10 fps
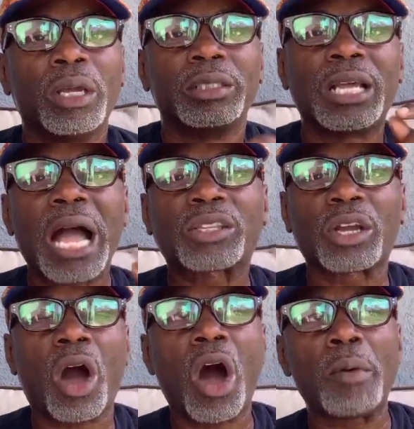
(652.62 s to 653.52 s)
Dr.
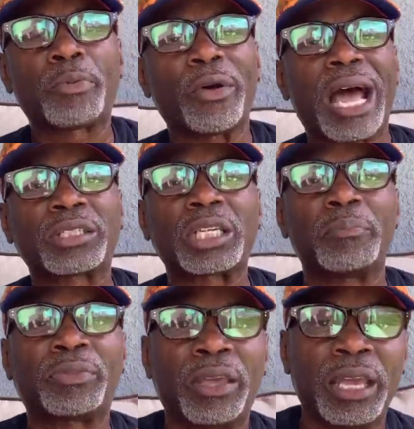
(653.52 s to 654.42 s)
Carr brought out
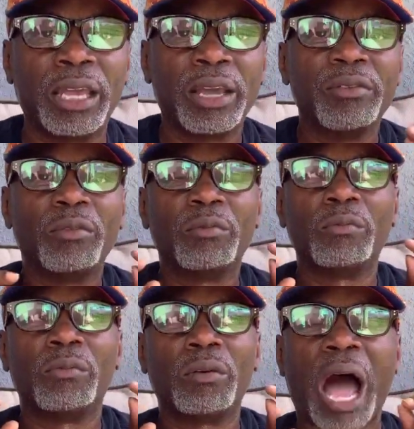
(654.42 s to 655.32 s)
something
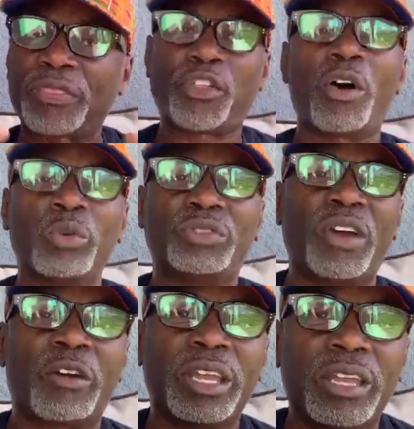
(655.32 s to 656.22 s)
I thought was
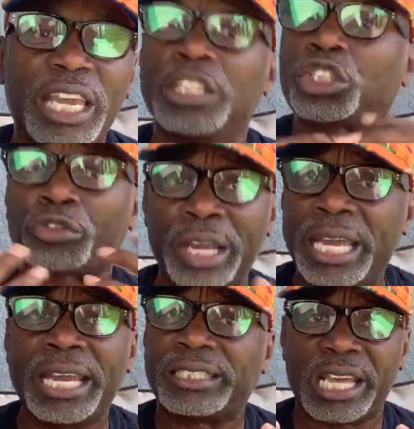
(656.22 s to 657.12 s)
very
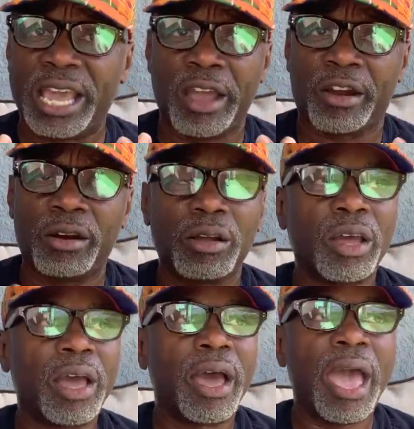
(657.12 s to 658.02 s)
intriguing to hear
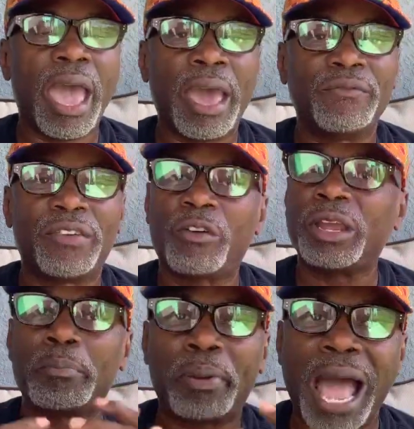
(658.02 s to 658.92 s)
and very
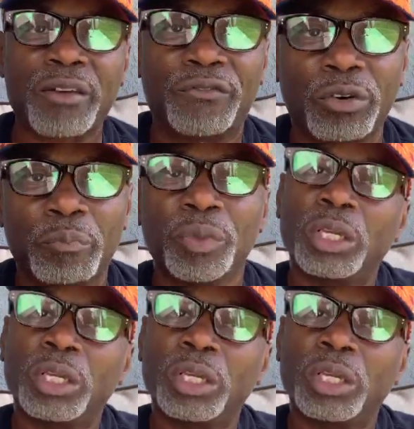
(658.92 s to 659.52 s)
impactful.